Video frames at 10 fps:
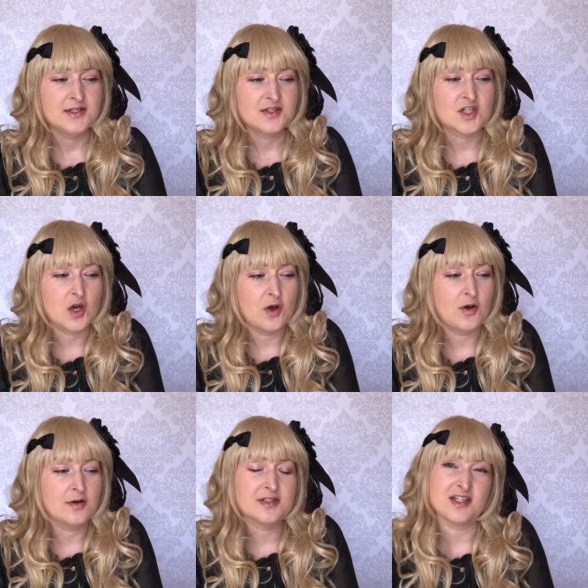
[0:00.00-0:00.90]

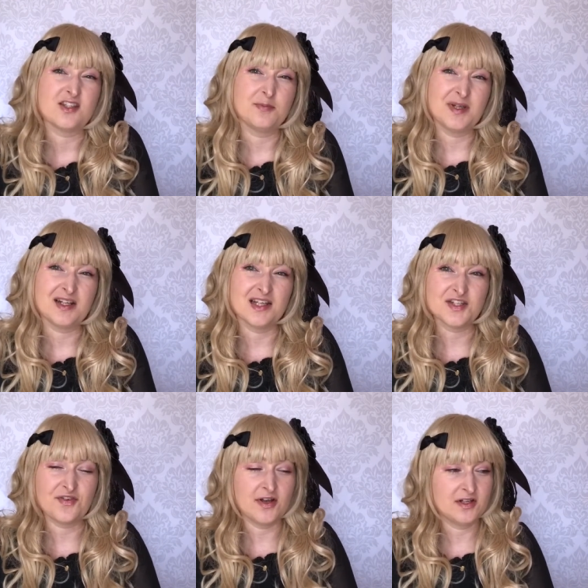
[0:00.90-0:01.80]
So that's a bit
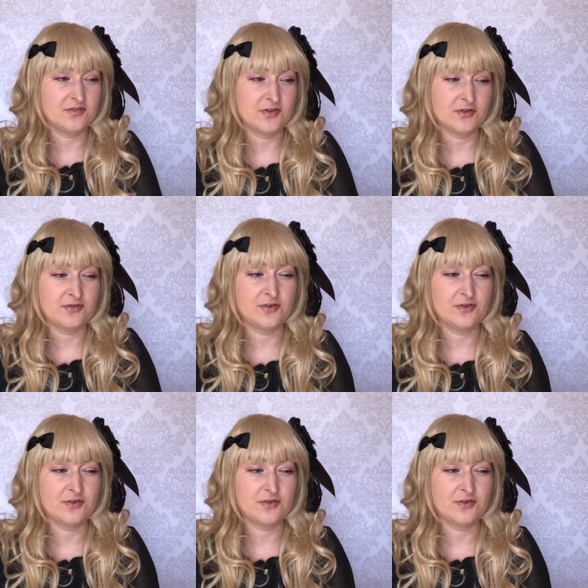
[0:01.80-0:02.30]
less fun if you're